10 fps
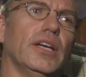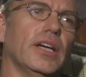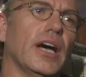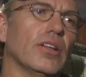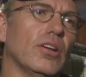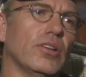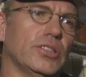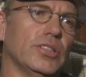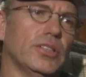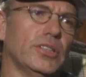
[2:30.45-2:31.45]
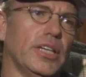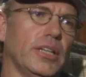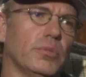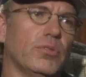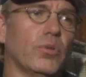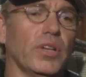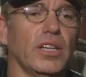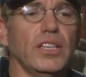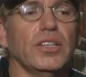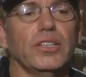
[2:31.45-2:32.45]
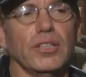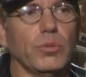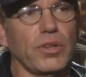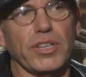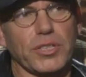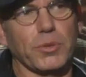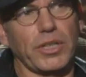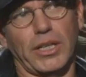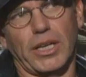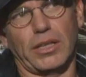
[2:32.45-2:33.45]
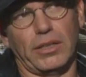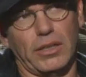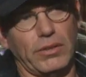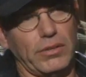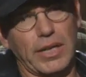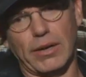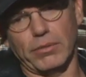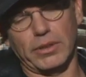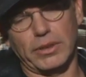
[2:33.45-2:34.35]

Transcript: how long it's going to take before they need to deal with this one again, you know, and that one.